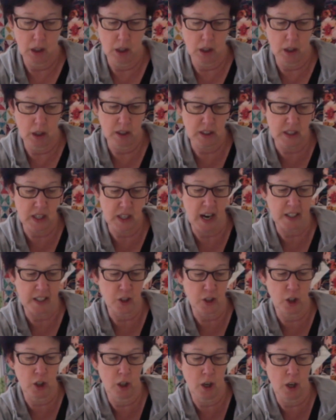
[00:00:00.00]

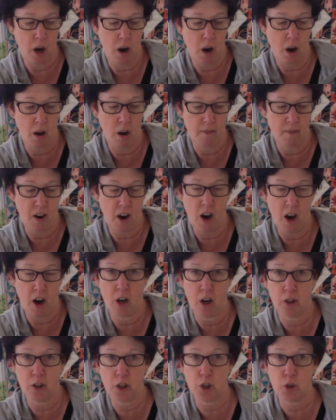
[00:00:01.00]
section of
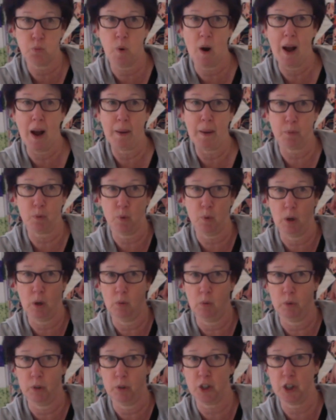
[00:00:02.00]
our swap quilt,
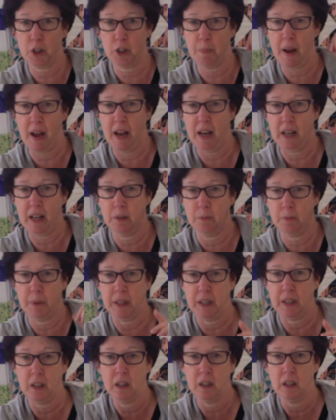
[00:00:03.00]
which is behind
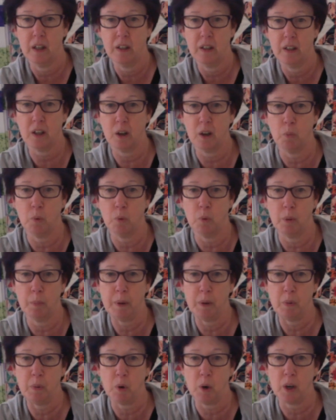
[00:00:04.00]
me, that we'll
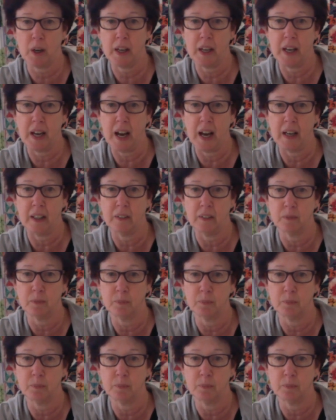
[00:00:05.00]
be working on.